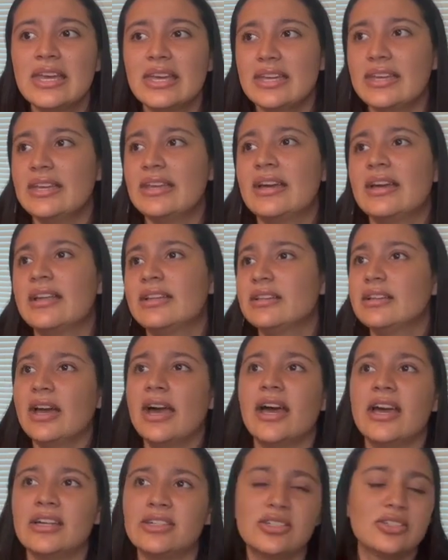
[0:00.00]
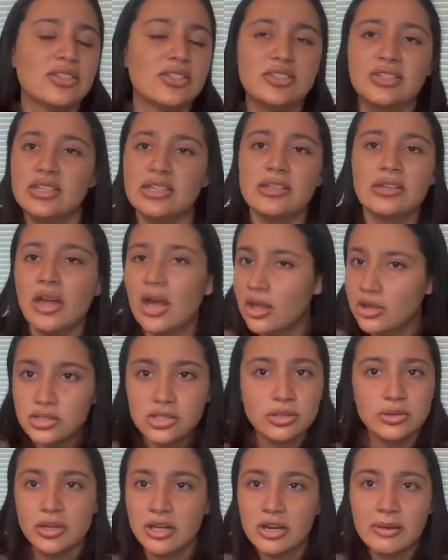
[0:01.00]
and I just did not
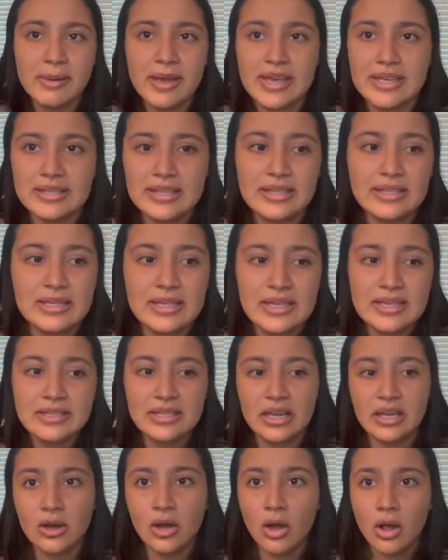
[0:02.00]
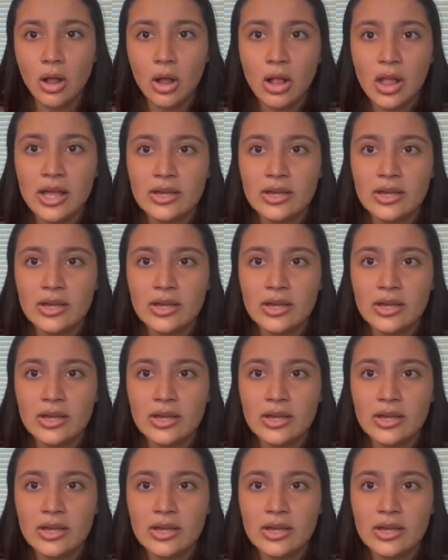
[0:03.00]
do good on my SATs at all.